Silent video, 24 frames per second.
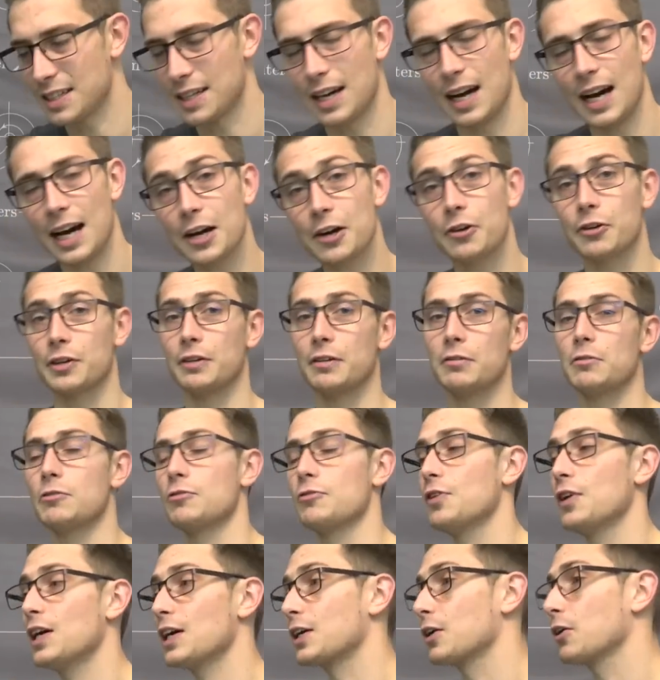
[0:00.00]
I don't give a
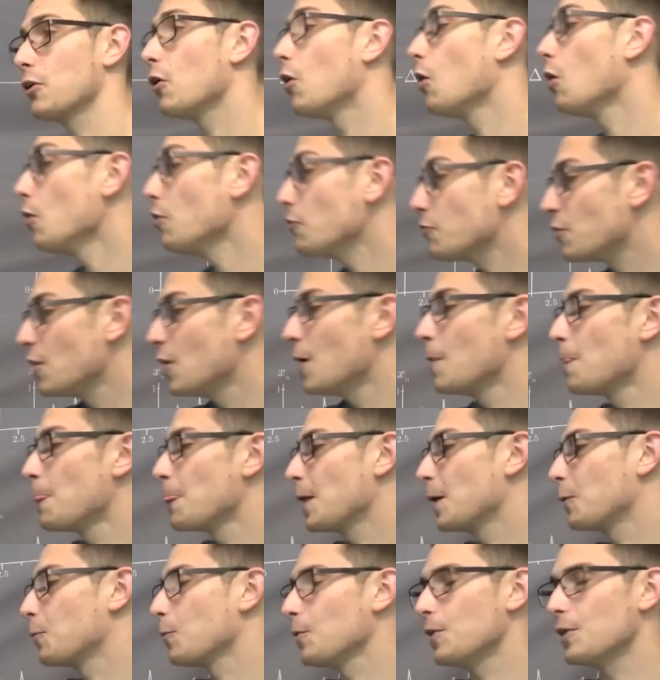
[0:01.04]
fuck, off
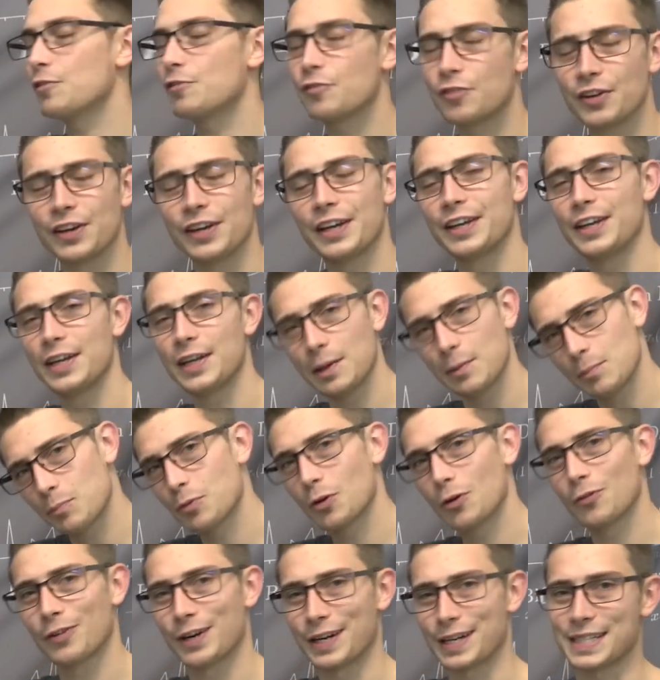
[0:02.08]
with an
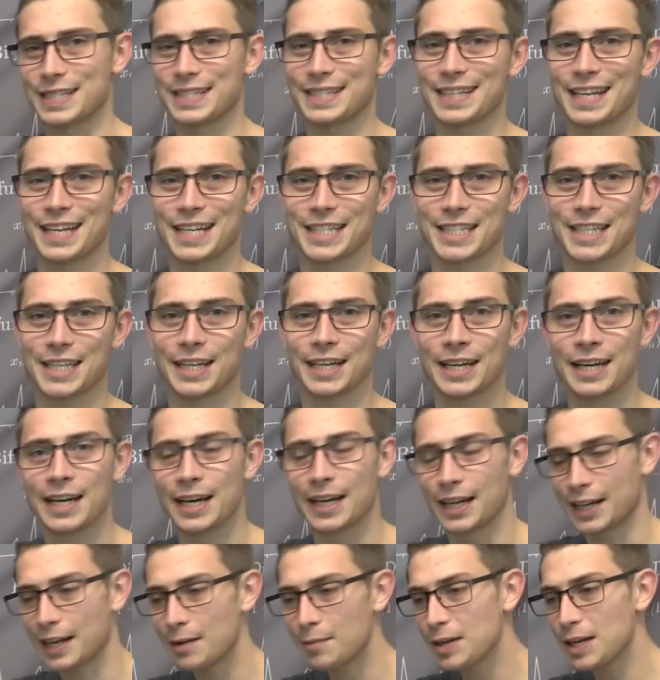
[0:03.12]
improvised session.
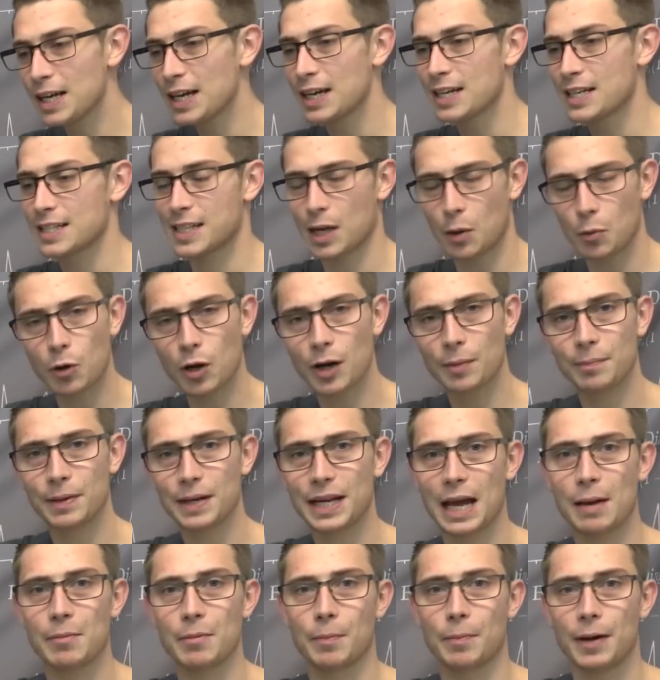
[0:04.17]
Namely, someone
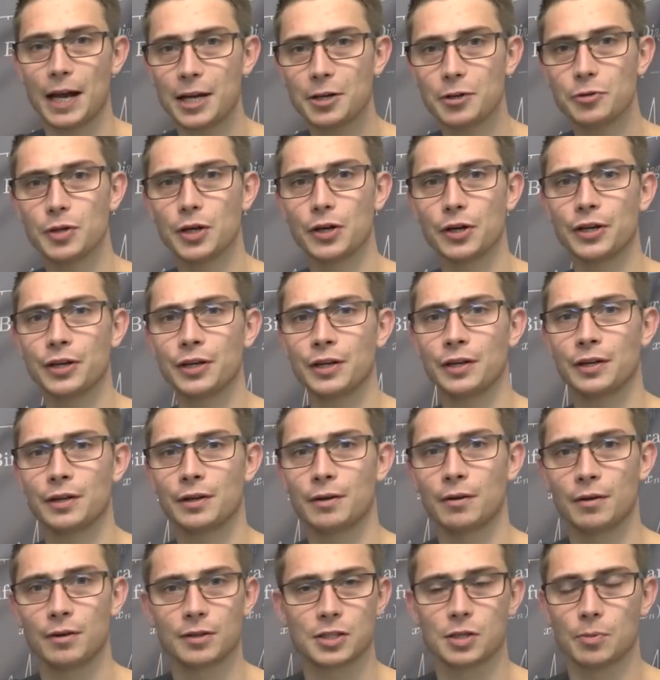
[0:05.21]
became a Patreon
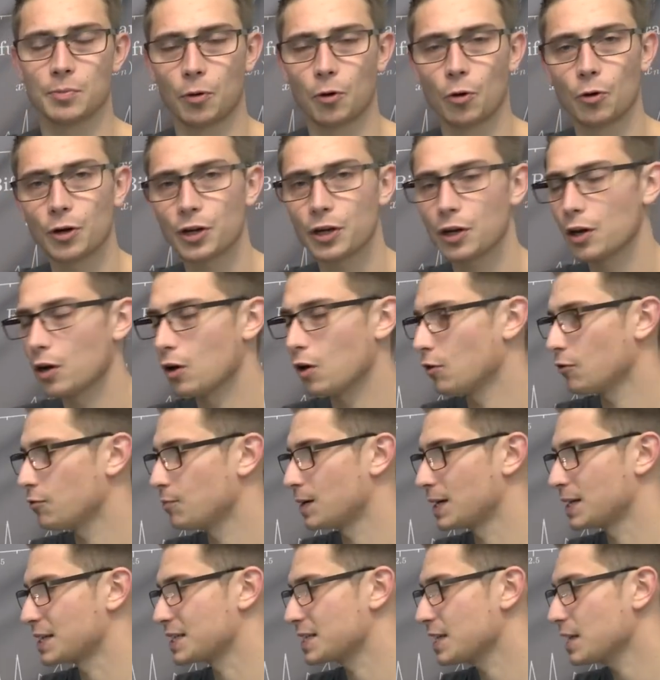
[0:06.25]
supporter of
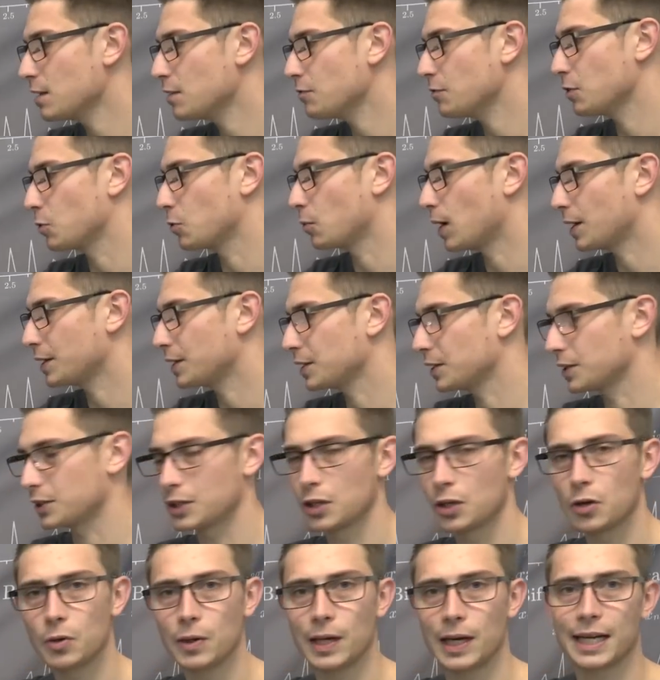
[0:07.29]
myself a while
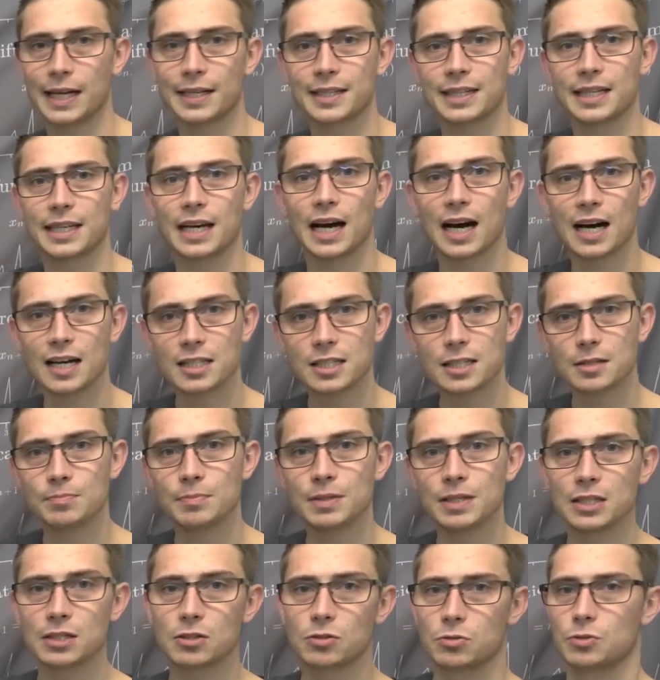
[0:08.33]
ago and he asked
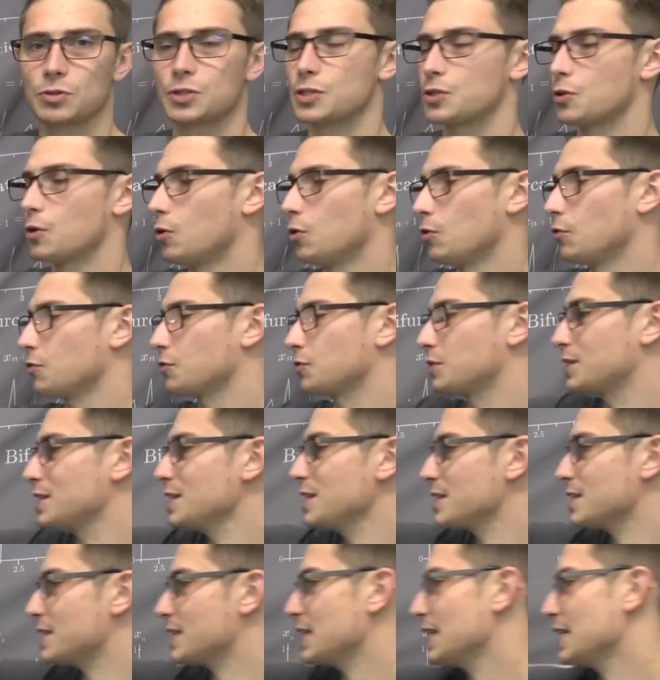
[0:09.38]
me to solve
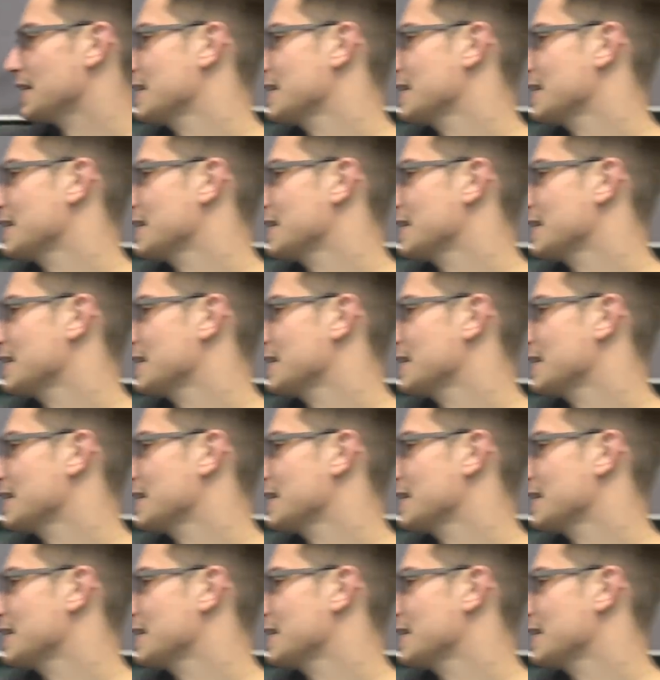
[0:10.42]
this